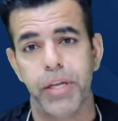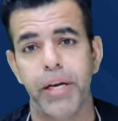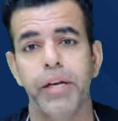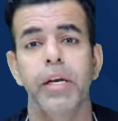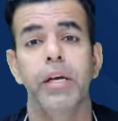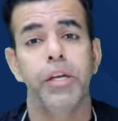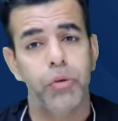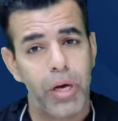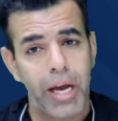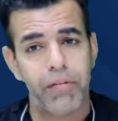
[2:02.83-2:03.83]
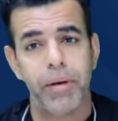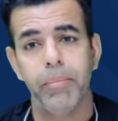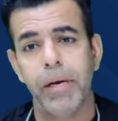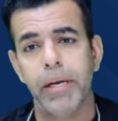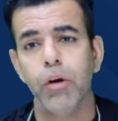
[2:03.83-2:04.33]
that you have
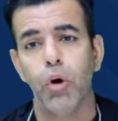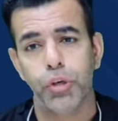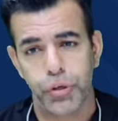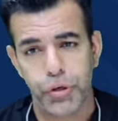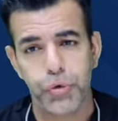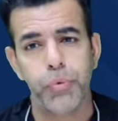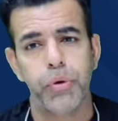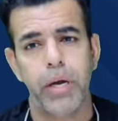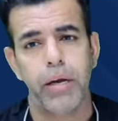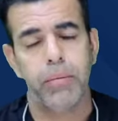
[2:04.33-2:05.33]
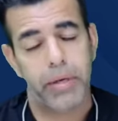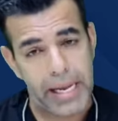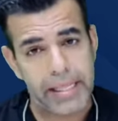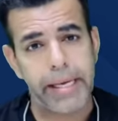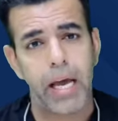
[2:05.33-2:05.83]
and building onto new
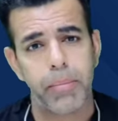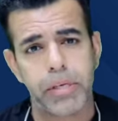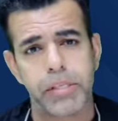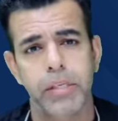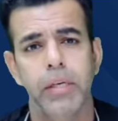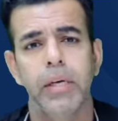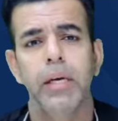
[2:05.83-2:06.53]
healthy habits,